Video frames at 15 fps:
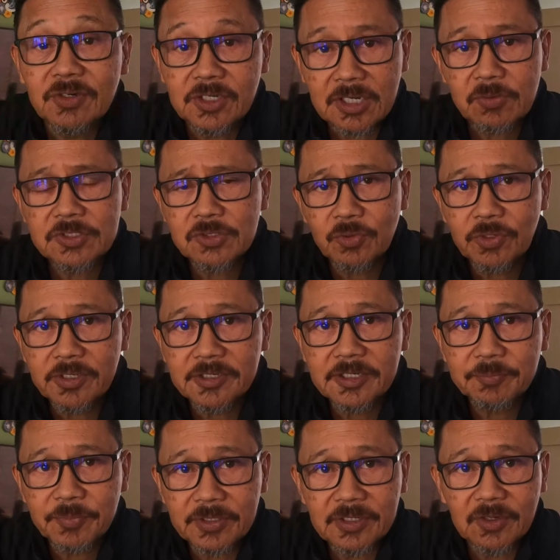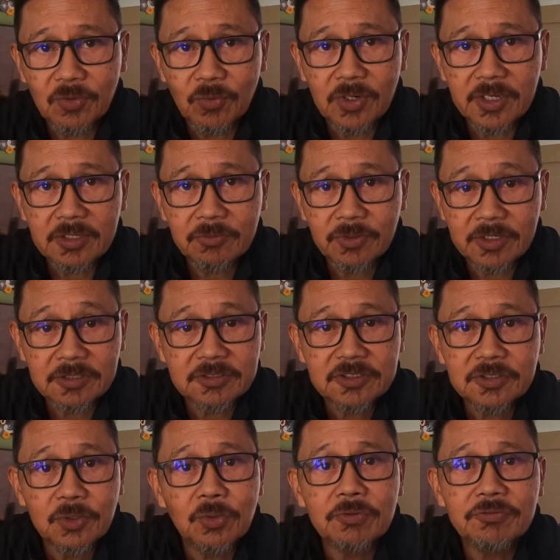When I was growing up in Hawaii, where
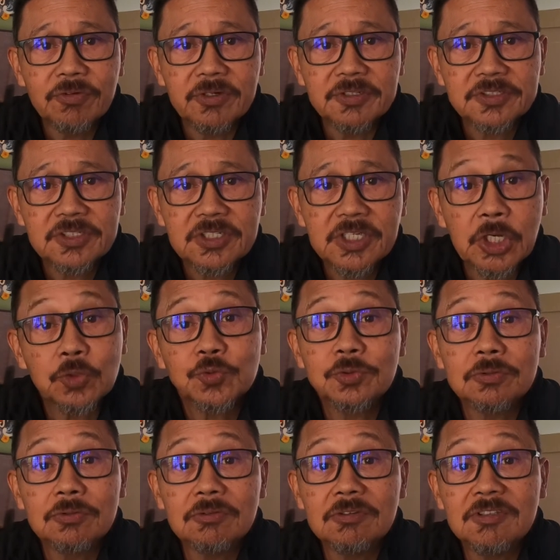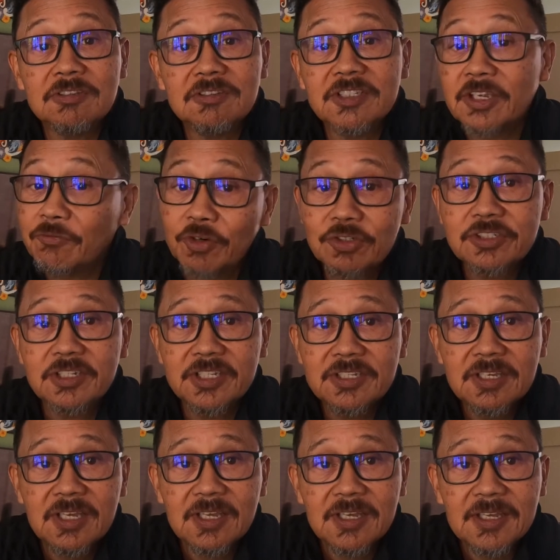it's known for its cultural
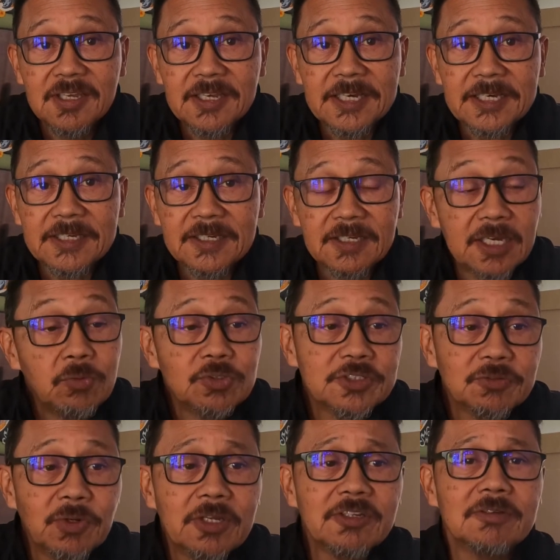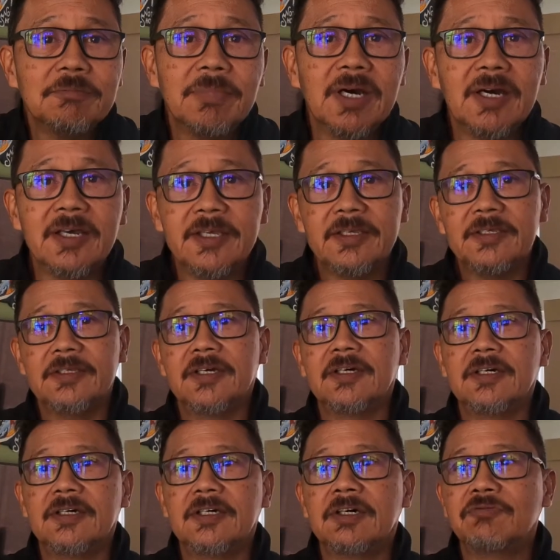diversity, I was surrounded by
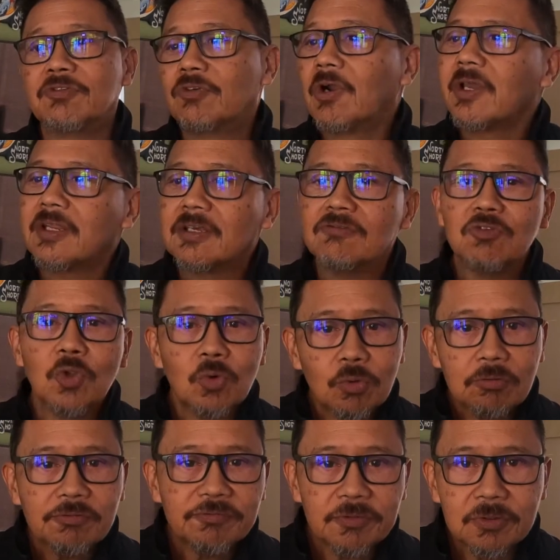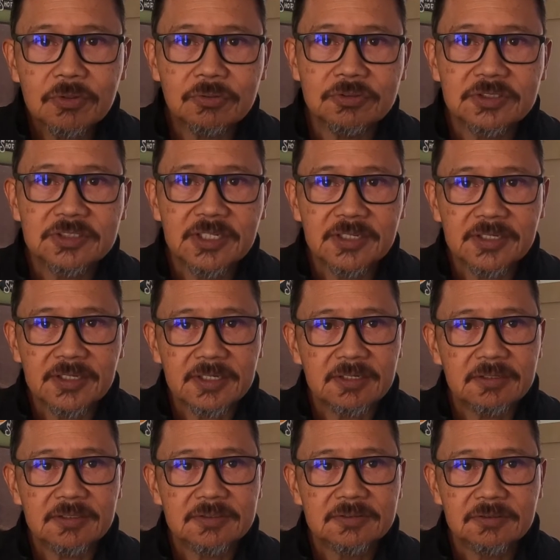a variety of local foods
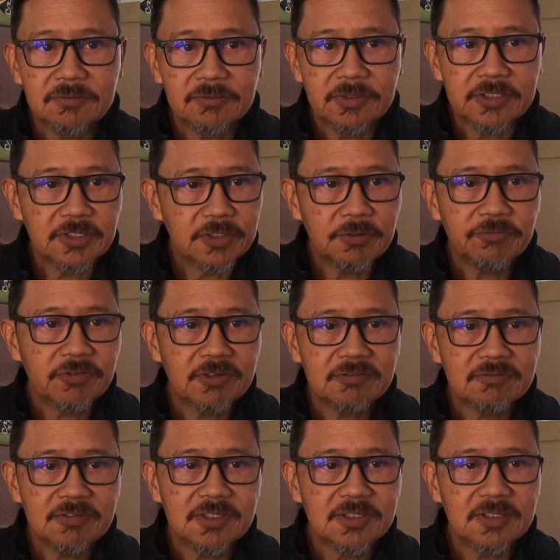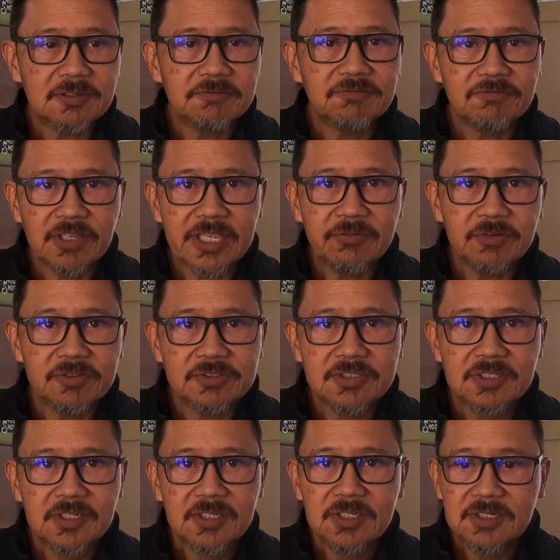with the different
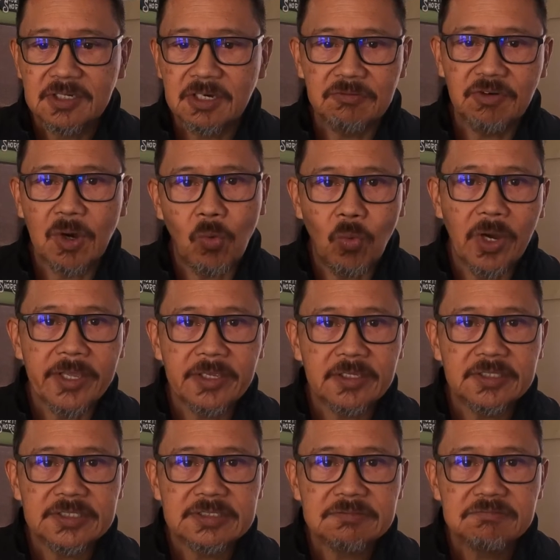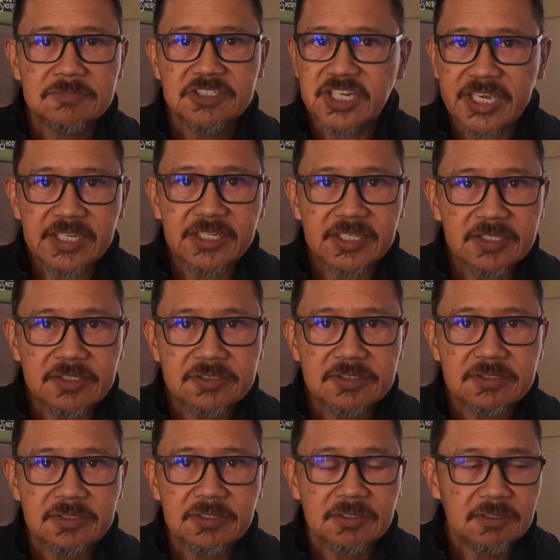flavors of Hawaiian,
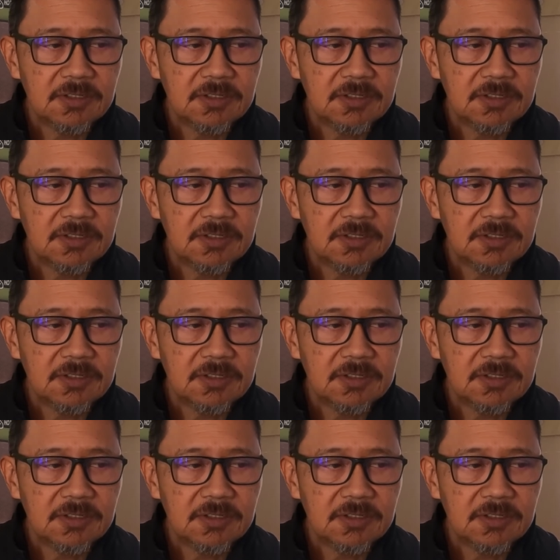Chinese,